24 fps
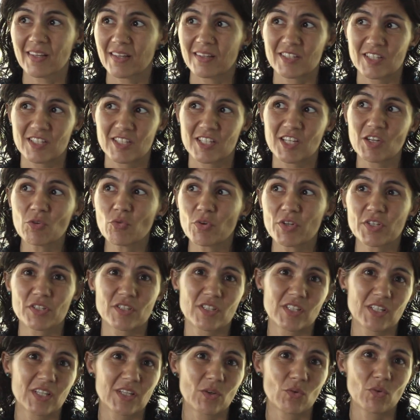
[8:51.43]
She was
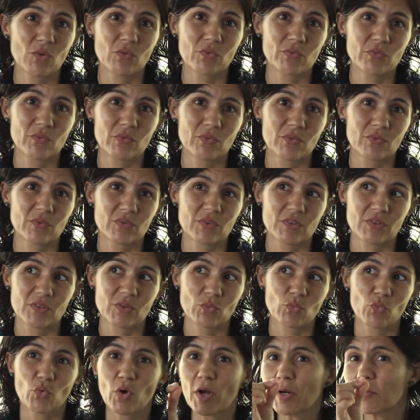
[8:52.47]
the
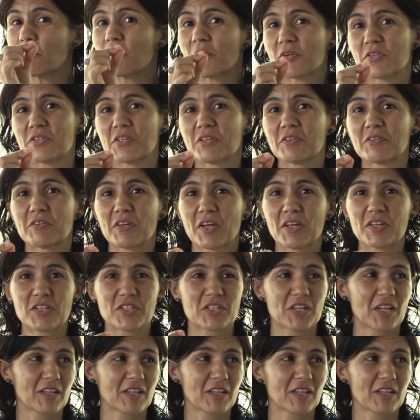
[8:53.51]
1% that